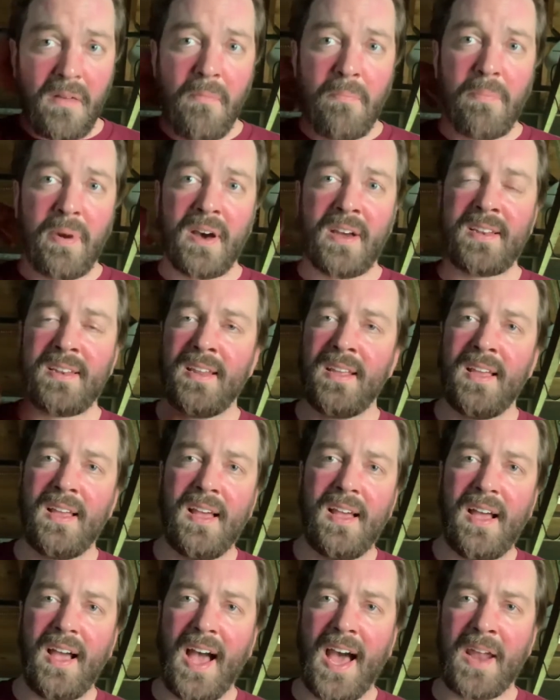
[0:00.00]
but
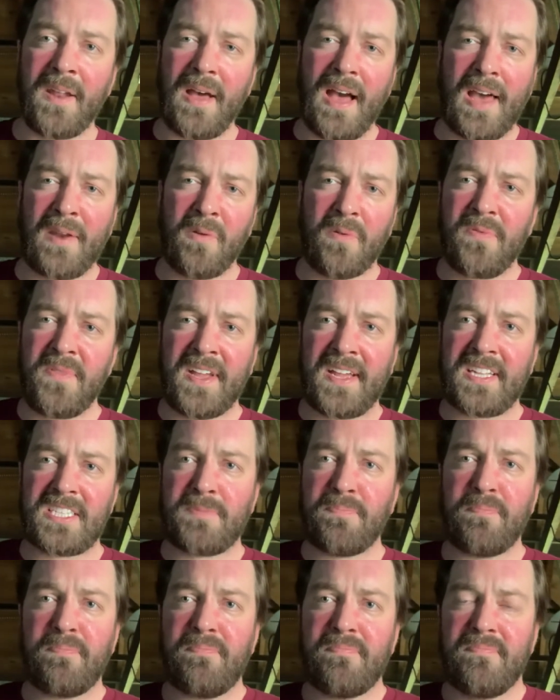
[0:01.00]
I don't think
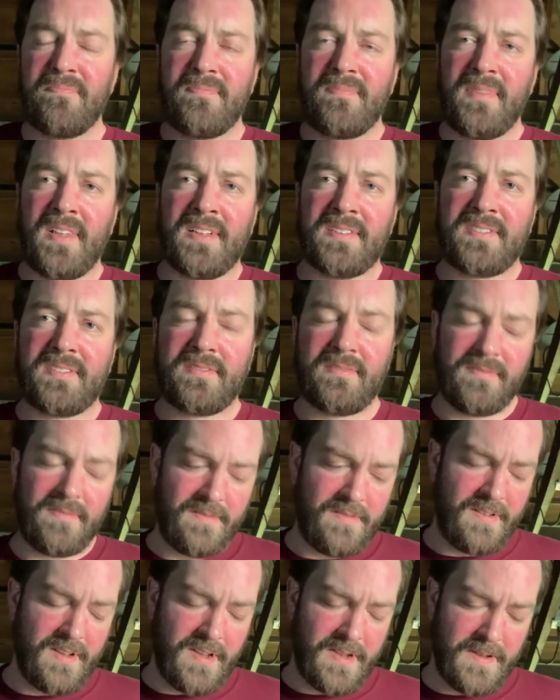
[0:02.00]

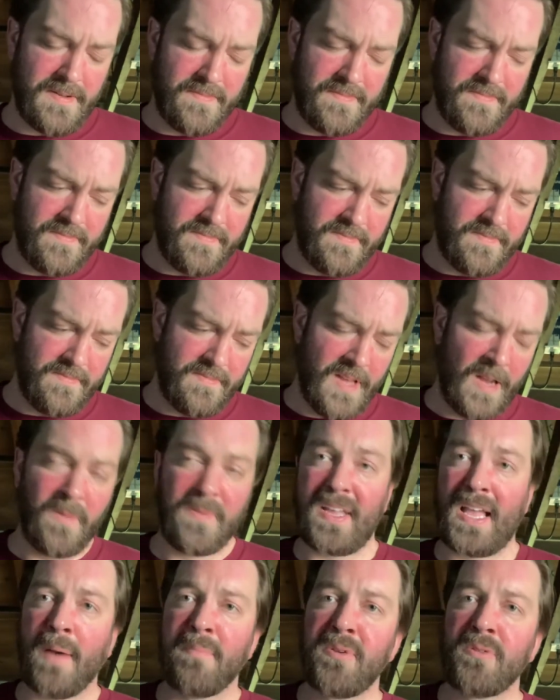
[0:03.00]
I don't
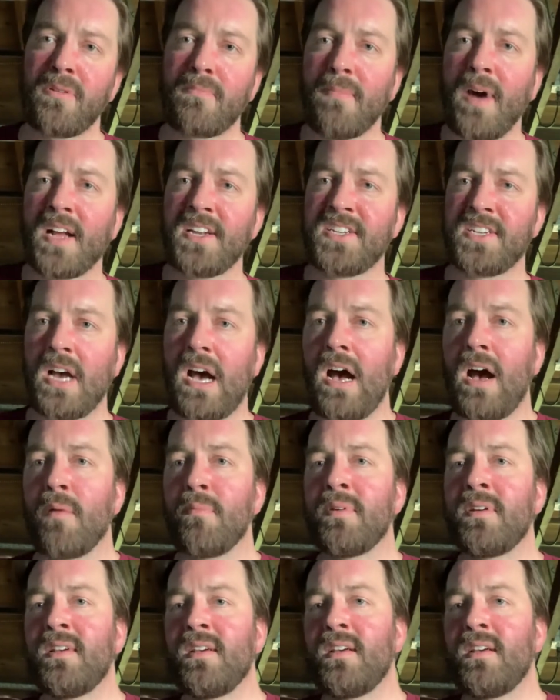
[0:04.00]
think I'm doing my job